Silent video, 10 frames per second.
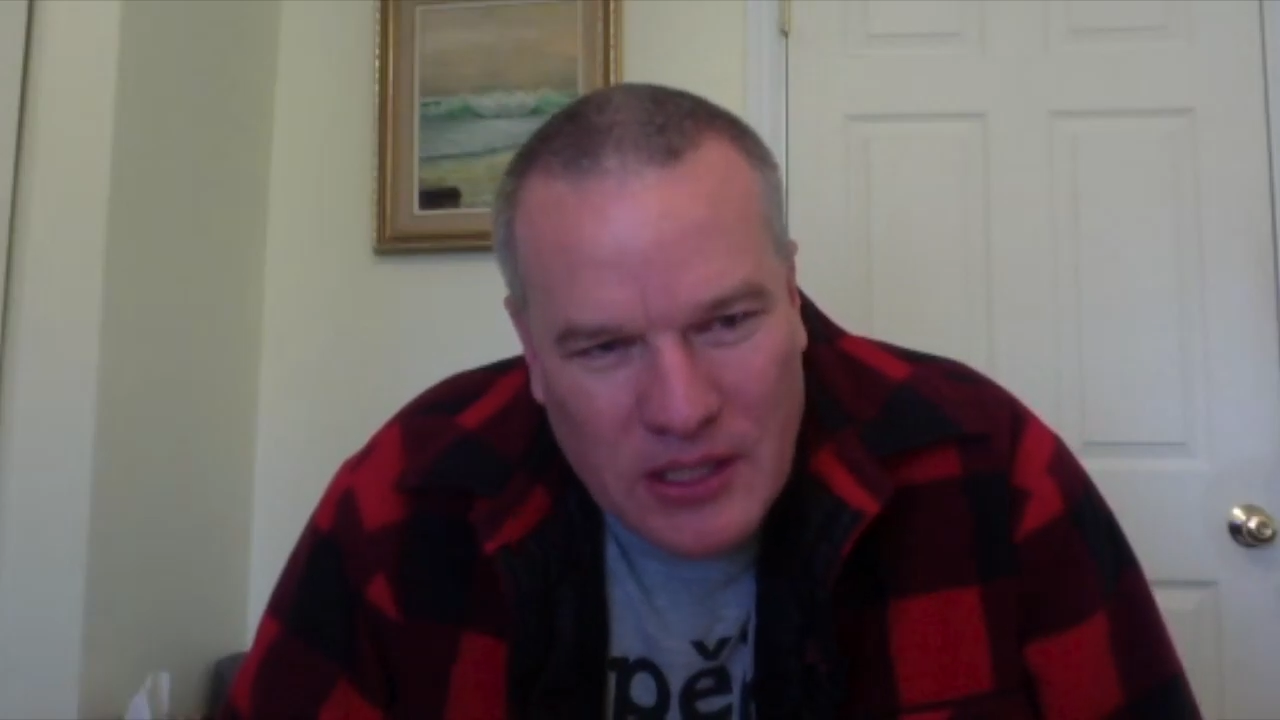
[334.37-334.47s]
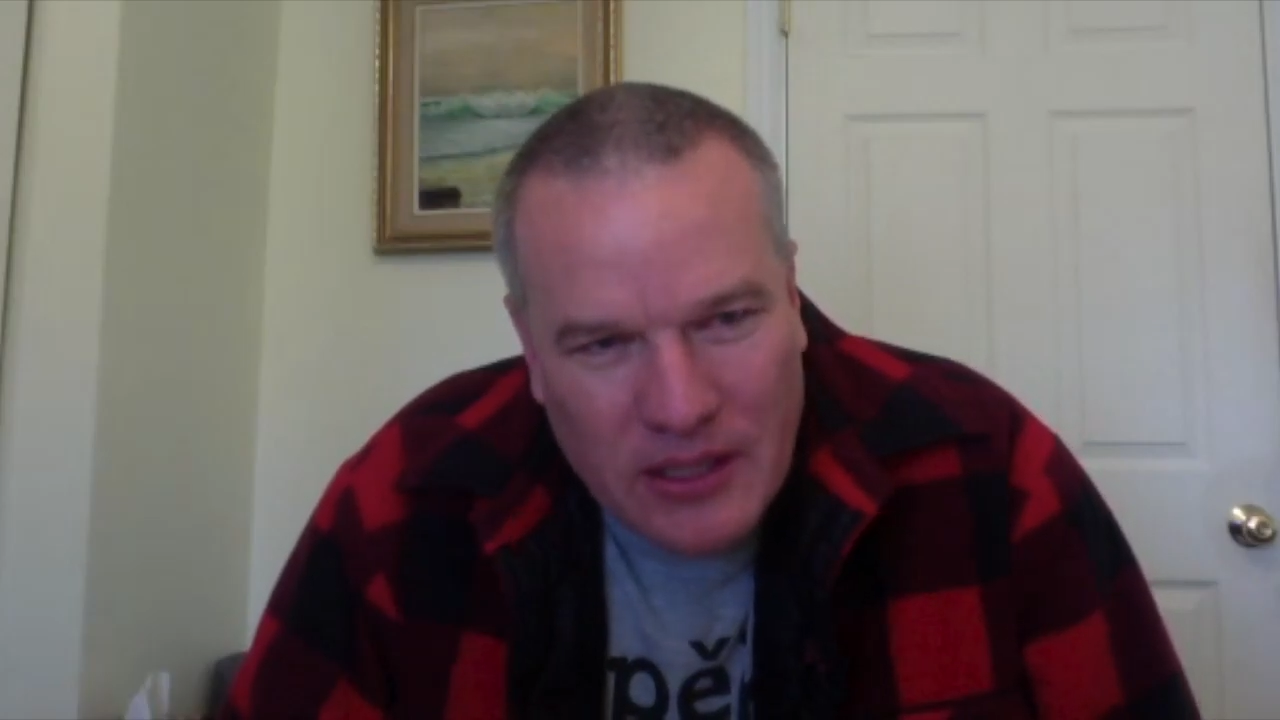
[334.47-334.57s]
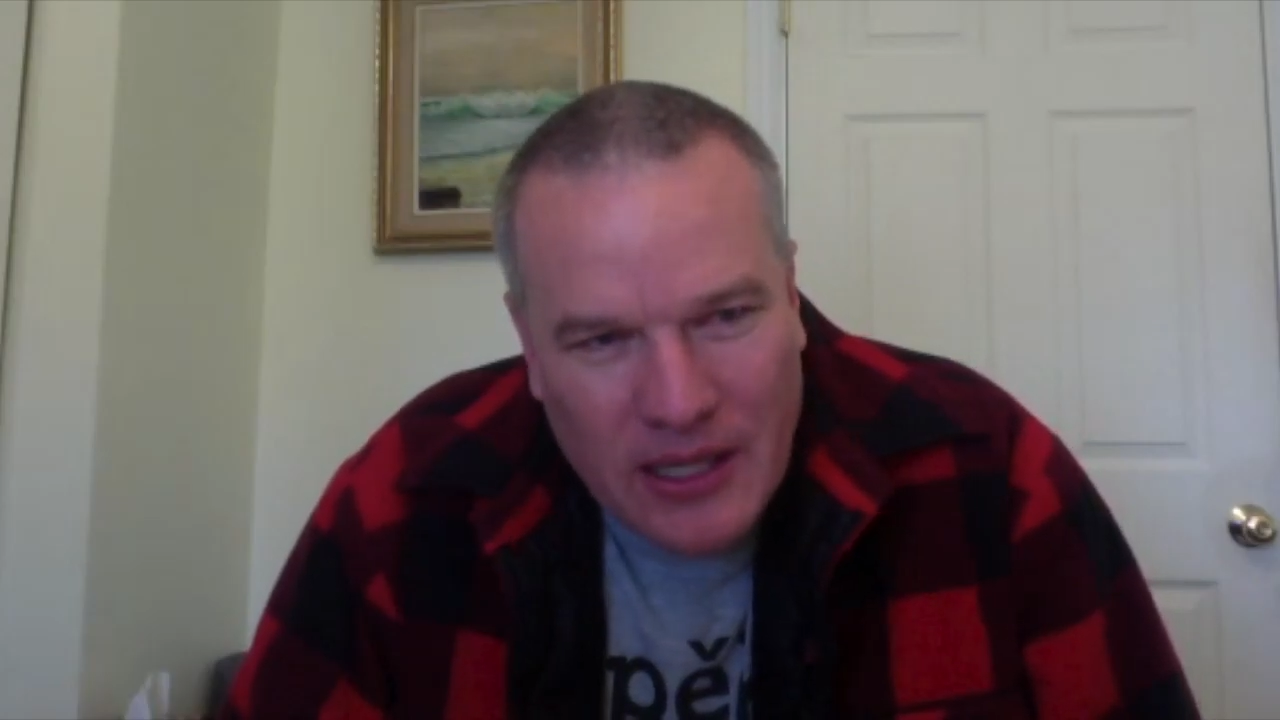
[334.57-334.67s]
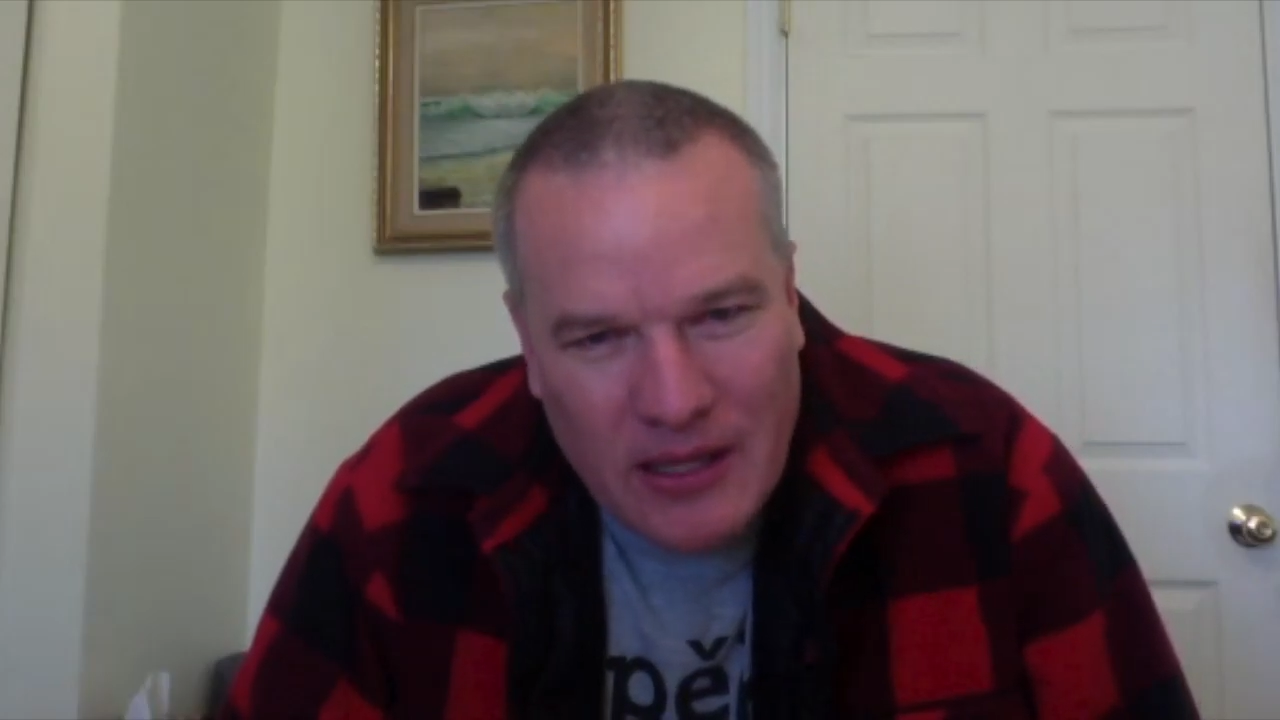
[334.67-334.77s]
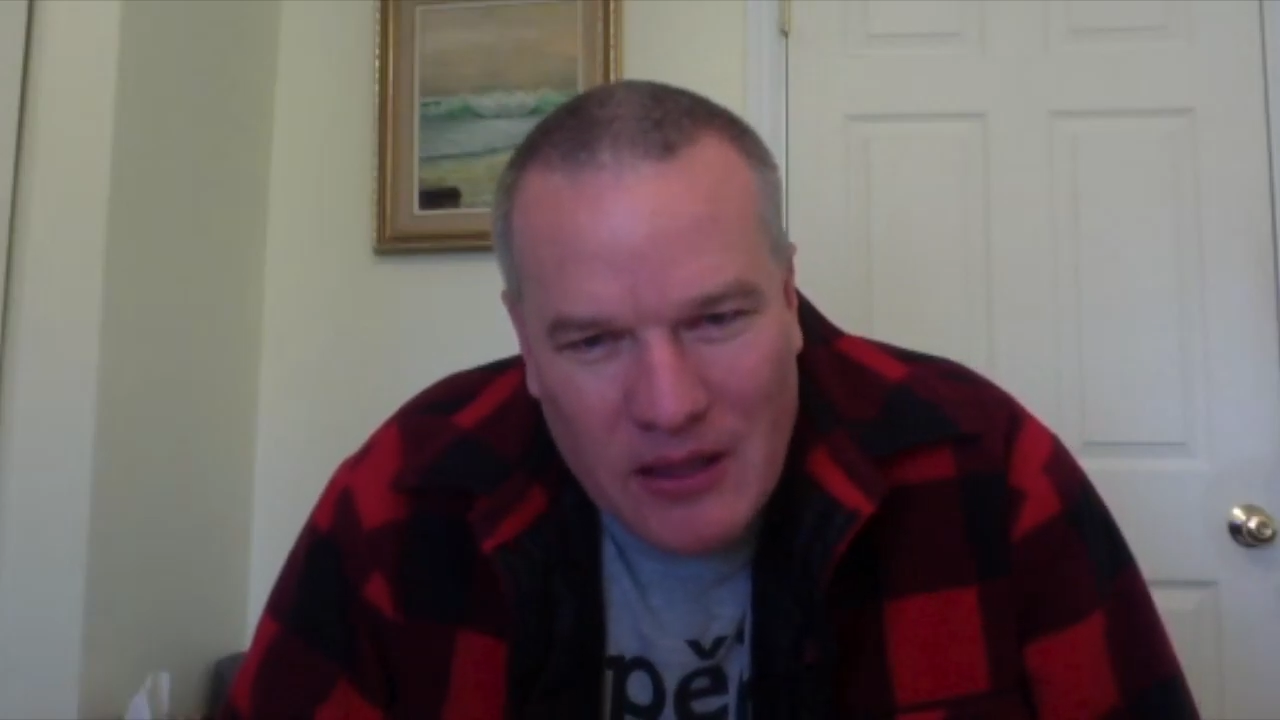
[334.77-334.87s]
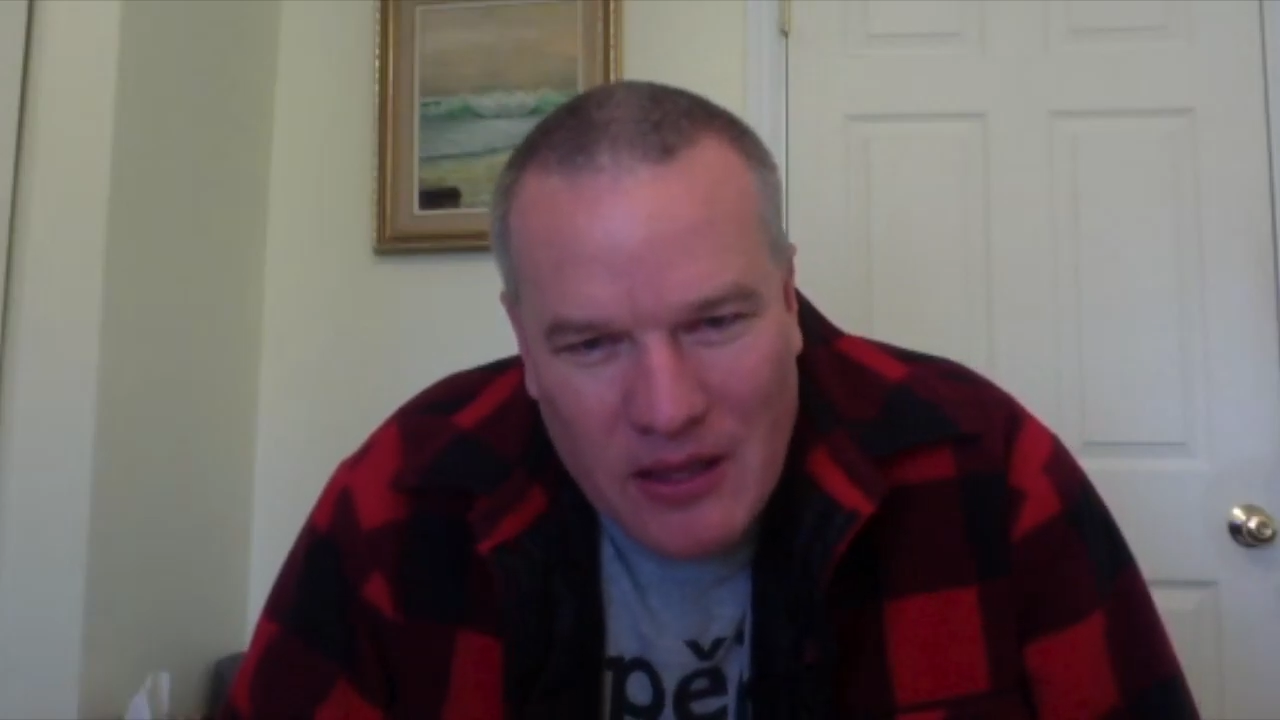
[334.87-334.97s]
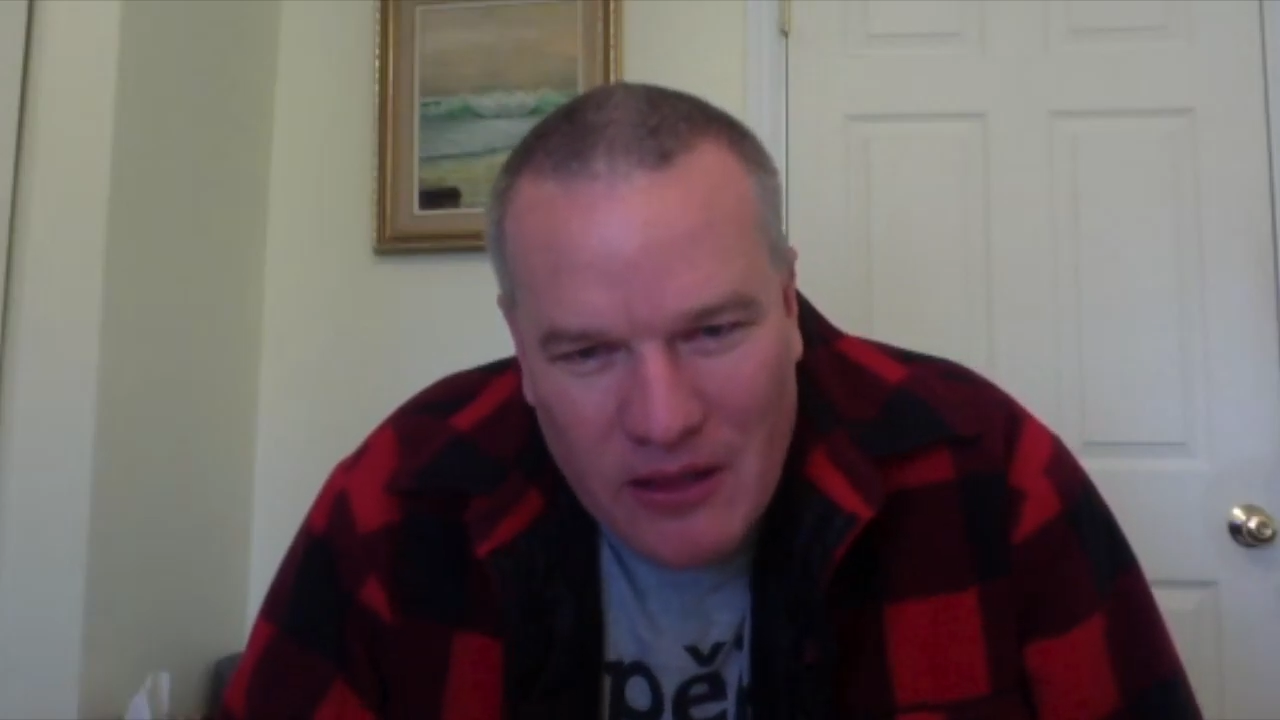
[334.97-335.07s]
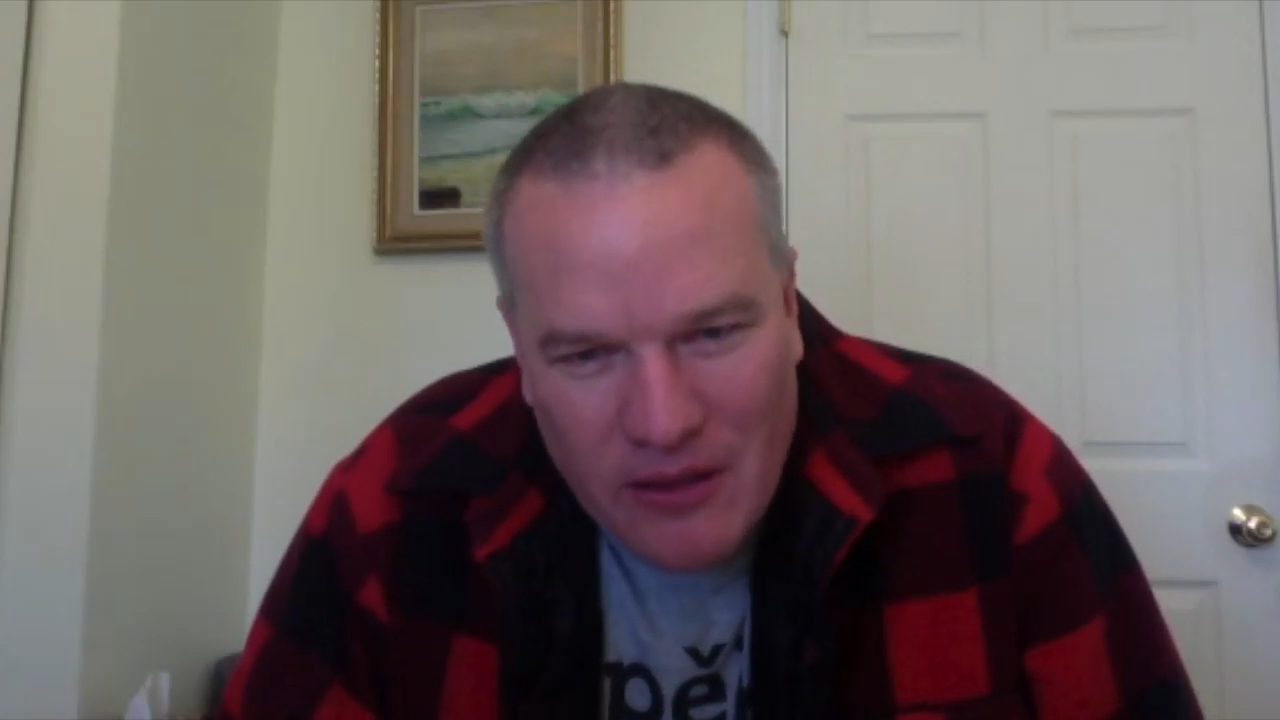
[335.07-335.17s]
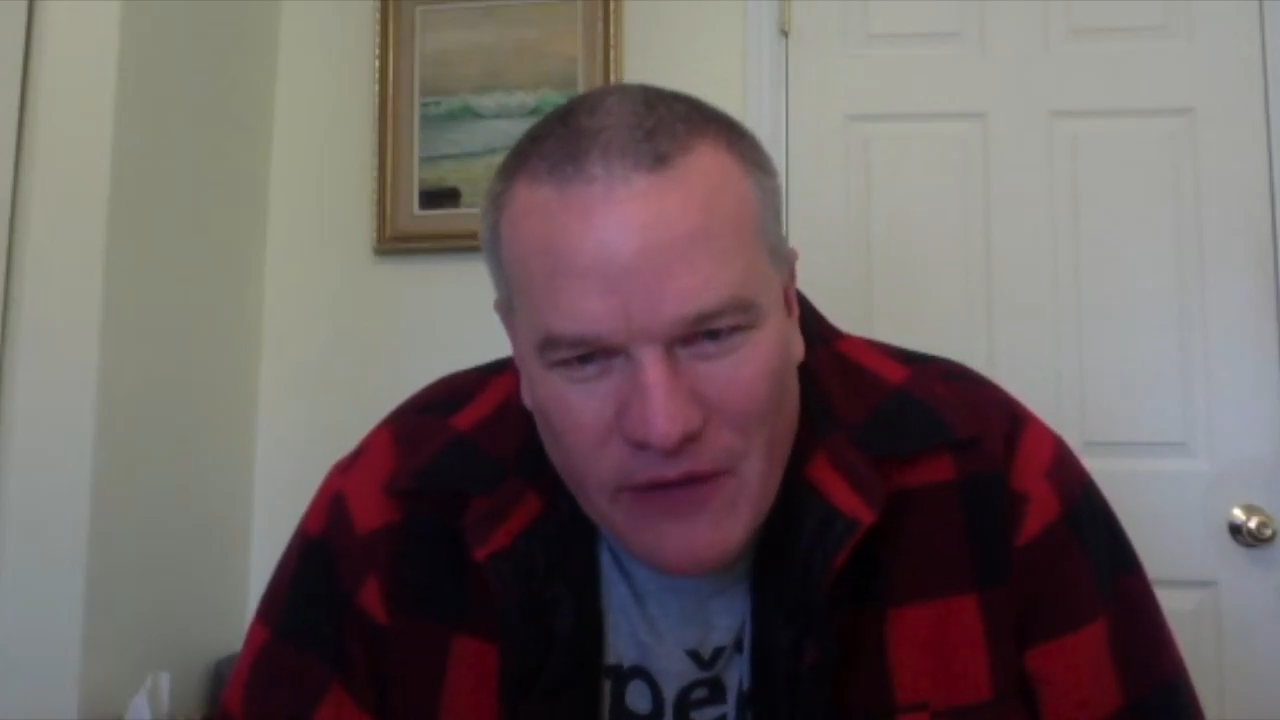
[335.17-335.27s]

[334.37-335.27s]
Okay, the